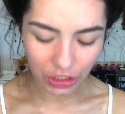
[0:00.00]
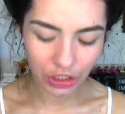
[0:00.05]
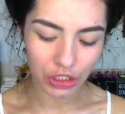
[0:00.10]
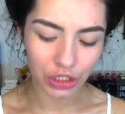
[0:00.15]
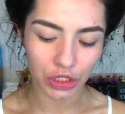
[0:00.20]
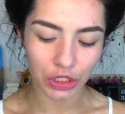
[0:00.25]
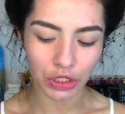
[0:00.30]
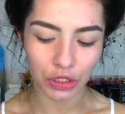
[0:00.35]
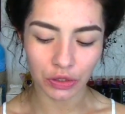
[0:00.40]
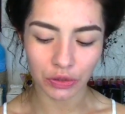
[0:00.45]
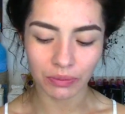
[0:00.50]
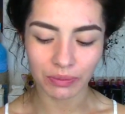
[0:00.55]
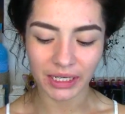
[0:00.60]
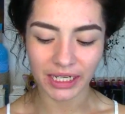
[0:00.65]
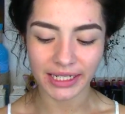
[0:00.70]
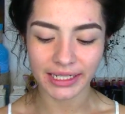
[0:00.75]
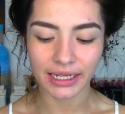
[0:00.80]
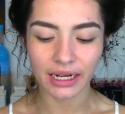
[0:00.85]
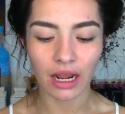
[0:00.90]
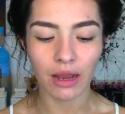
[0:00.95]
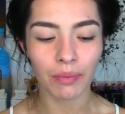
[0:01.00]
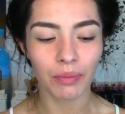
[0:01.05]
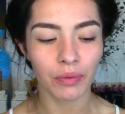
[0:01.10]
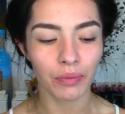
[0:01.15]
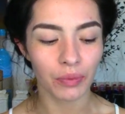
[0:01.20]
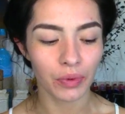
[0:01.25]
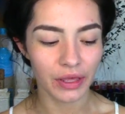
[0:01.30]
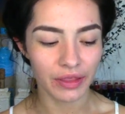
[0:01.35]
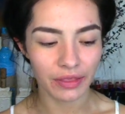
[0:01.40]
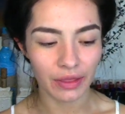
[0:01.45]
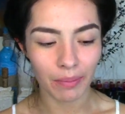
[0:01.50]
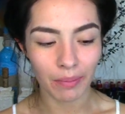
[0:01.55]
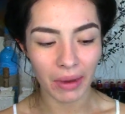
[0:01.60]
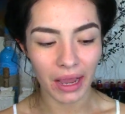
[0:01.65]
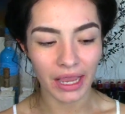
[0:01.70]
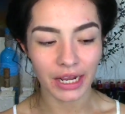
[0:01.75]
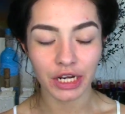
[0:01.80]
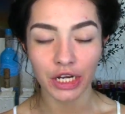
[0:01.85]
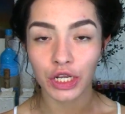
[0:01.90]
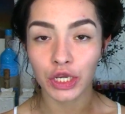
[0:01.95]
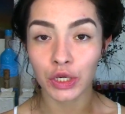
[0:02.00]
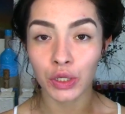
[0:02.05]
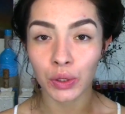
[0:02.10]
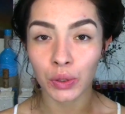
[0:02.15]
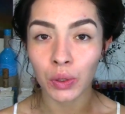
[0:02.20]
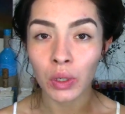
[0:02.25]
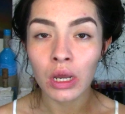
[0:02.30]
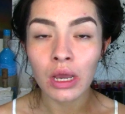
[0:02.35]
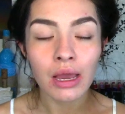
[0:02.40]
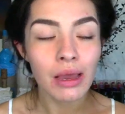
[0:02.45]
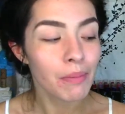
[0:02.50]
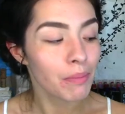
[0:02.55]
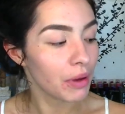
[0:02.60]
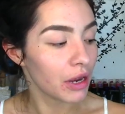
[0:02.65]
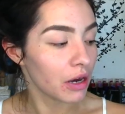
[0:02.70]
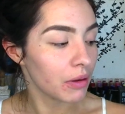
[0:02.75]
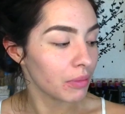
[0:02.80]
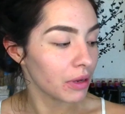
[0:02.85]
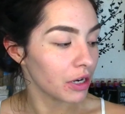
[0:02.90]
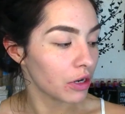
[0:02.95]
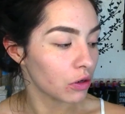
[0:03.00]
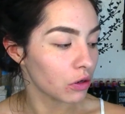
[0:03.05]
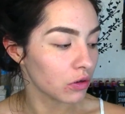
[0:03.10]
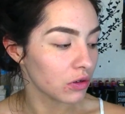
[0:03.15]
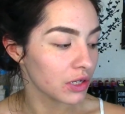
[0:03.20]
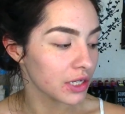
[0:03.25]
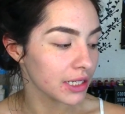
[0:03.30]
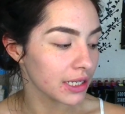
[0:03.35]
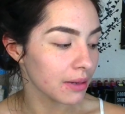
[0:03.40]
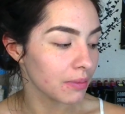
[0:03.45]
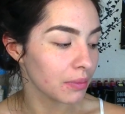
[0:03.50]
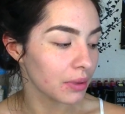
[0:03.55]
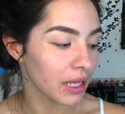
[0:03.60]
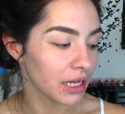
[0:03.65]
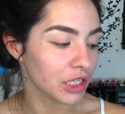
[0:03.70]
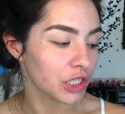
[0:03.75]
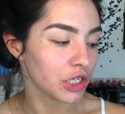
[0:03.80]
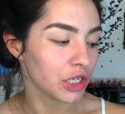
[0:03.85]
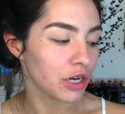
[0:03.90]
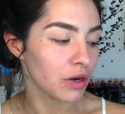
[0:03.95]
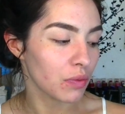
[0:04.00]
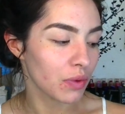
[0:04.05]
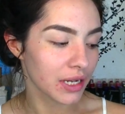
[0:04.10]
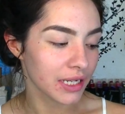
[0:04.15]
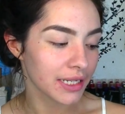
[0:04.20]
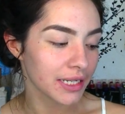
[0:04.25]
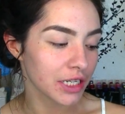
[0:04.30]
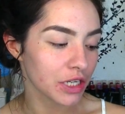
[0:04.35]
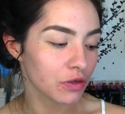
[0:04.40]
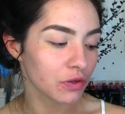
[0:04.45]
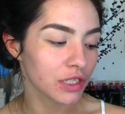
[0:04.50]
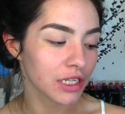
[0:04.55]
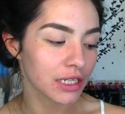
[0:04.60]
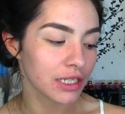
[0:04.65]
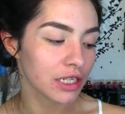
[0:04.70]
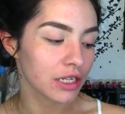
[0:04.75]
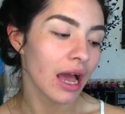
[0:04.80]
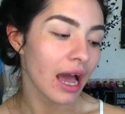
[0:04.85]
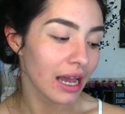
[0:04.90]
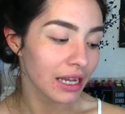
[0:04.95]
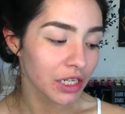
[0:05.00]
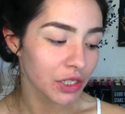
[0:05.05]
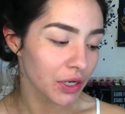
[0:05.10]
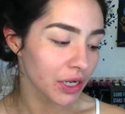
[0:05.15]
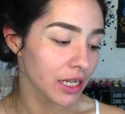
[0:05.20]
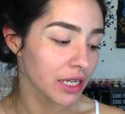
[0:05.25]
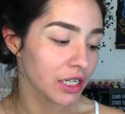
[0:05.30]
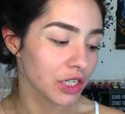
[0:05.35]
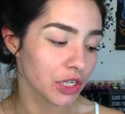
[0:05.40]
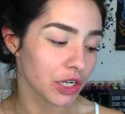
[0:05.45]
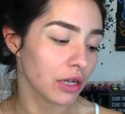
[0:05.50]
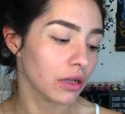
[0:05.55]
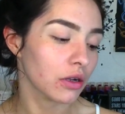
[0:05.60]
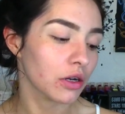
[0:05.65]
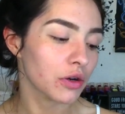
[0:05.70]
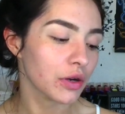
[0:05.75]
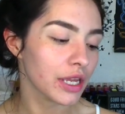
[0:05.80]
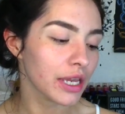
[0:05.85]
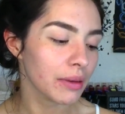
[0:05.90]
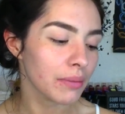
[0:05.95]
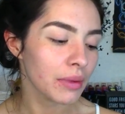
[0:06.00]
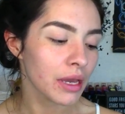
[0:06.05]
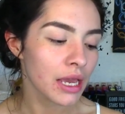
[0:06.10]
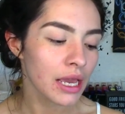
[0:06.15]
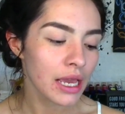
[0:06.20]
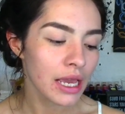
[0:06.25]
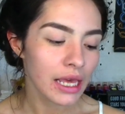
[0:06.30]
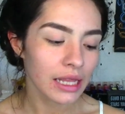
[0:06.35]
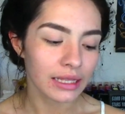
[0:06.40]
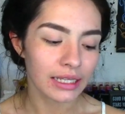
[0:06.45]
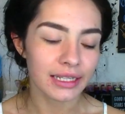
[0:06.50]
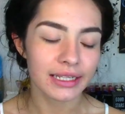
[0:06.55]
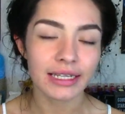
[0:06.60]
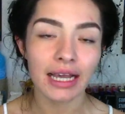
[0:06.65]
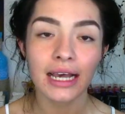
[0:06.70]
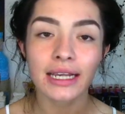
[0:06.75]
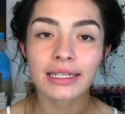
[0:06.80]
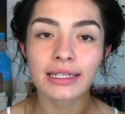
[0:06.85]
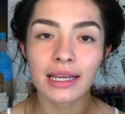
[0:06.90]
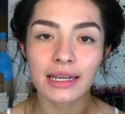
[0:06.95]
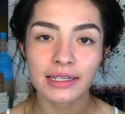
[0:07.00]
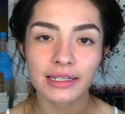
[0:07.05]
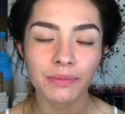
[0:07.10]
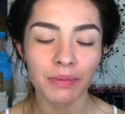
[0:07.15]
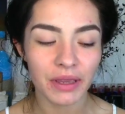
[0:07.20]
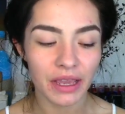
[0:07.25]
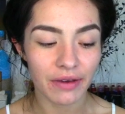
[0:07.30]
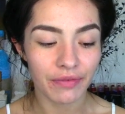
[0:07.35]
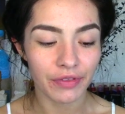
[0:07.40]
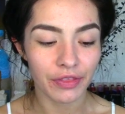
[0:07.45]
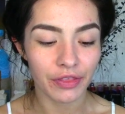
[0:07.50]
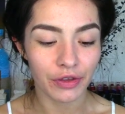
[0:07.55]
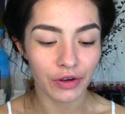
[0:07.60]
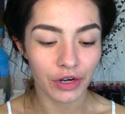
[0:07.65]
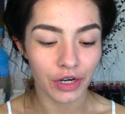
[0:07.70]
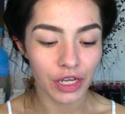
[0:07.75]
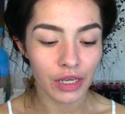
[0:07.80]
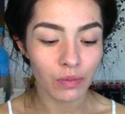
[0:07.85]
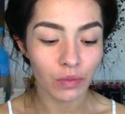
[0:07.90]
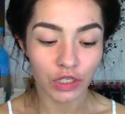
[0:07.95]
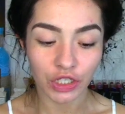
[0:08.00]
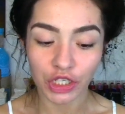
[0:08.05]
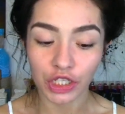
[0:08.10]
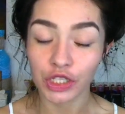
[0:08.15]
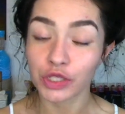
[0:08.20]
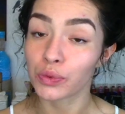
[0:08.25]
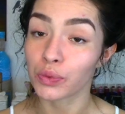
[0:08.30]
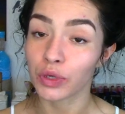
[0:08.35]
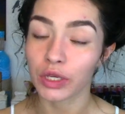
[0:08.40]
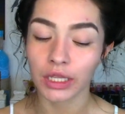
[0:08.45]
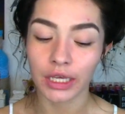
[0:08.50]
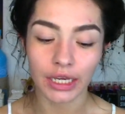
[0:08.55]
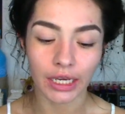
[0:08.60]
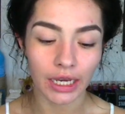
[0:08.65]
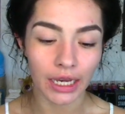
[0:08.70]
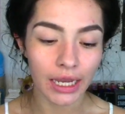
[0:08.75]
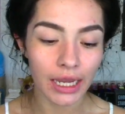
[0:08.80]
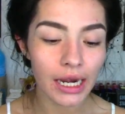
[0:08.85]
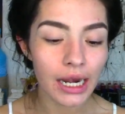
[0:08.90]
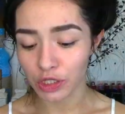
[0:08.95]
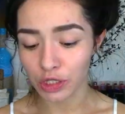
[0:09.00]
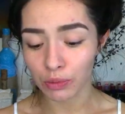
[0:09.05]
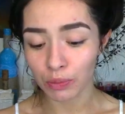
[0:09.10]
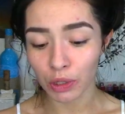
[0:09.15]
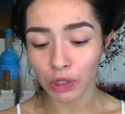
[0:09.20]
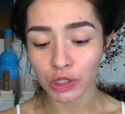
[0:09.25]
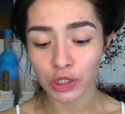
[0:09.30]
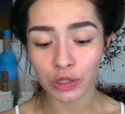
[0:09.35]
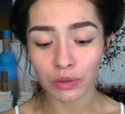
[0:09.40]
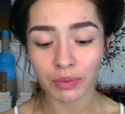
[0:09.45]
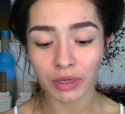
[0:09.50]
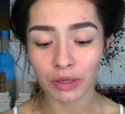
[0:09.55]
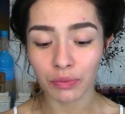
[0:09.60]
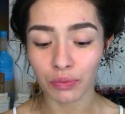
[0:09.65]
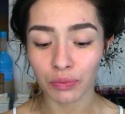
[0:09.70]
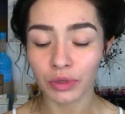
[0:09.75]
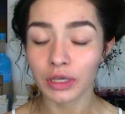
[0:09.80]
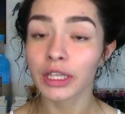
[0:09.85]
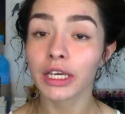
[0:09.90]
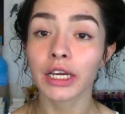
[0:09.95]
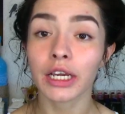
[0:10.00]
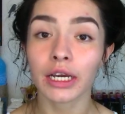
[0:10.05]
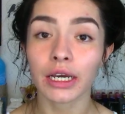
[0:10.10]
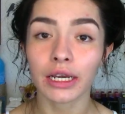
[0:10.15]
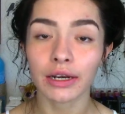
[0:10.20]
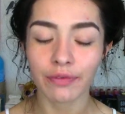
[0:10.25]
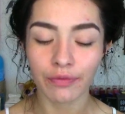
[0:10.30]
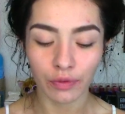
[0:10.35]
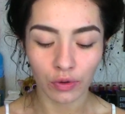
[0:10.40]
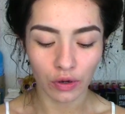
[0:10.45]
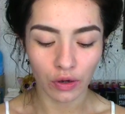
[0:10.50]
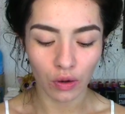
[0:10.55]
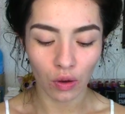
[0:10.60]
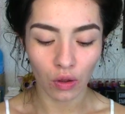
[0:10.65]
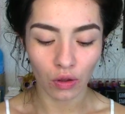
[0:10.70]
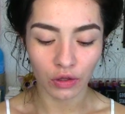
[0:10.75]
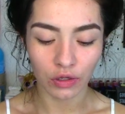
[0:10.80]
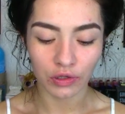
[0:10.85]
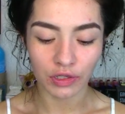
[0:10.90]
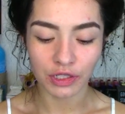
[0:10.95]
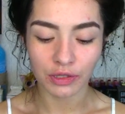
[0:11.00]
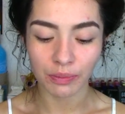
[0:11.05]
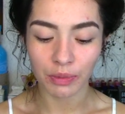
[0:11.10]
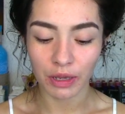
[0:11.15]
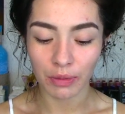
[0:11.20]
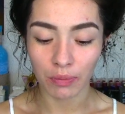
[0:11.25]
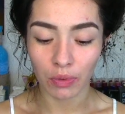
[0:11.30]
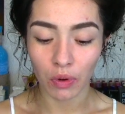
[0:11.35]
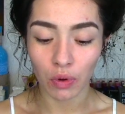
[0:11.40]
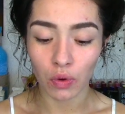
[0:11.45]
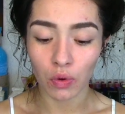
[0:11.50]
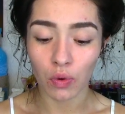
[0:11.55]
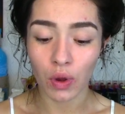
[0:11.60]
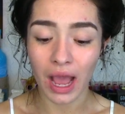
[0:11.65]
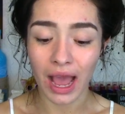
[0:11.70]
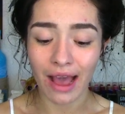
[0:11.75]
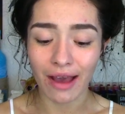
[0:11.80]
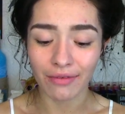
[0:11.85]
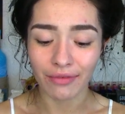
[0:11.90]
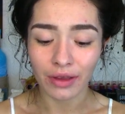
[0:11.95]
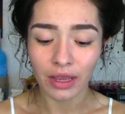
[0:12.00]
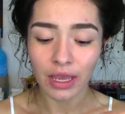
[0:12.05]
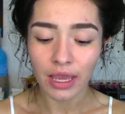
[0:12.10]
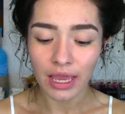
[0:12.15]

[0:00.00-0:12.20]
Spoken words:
to mix it up with my new Bare Minerals Complexion Rescue Tinted Hydrating Gel Cream. This has SPF 30, which is really good. It's supposed to be really good for all those people who have